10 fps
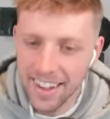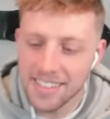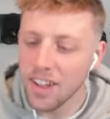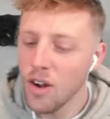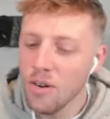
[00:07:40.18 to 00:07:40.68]

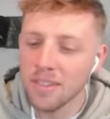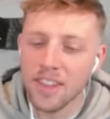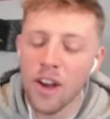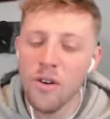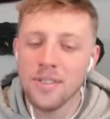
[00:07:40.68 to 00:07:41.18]
Honestly. Don't
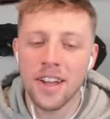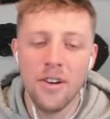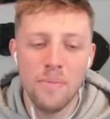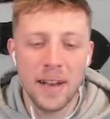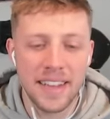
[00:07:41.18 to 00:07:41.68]
don't
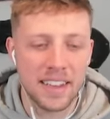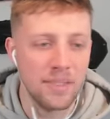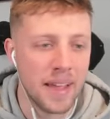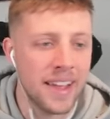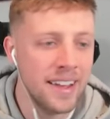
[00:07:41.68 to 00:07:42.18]
don't belittle
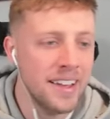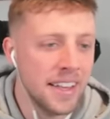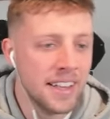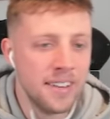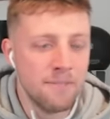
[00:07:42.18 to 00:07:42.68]
me.
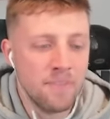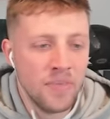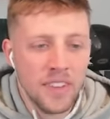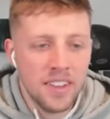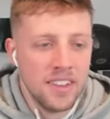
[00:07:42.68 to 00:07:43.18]

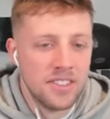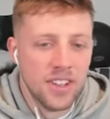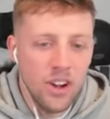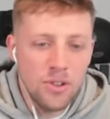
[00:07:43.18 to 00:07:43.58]
don't